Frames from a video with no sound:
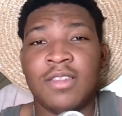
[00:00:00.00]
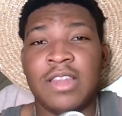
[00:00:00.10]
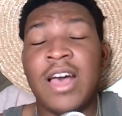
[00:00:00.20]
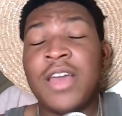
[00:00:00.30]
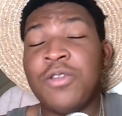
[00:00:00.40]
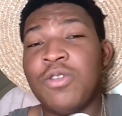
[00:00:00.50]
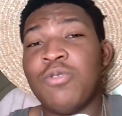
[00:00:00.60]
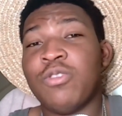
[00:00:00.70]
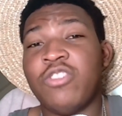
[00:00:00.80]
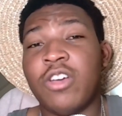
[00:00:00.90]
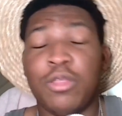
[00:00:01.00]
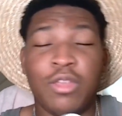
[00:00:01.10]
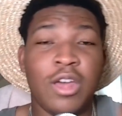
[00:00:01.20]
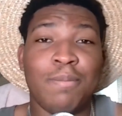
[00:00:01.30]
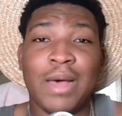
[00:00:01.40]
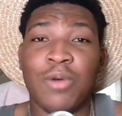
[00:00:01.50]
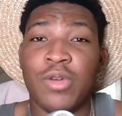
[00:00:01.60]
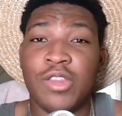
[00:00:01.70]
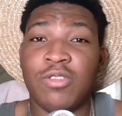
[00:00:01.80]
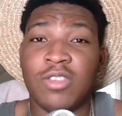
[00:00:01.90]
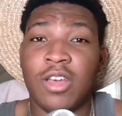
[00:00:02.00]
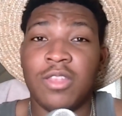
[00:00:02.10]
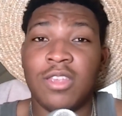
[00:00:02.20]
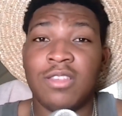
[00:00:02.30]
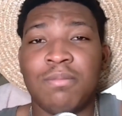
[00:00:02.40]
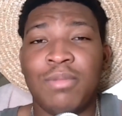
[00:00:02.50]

Now, I don't know what y'all thought about when you saw this.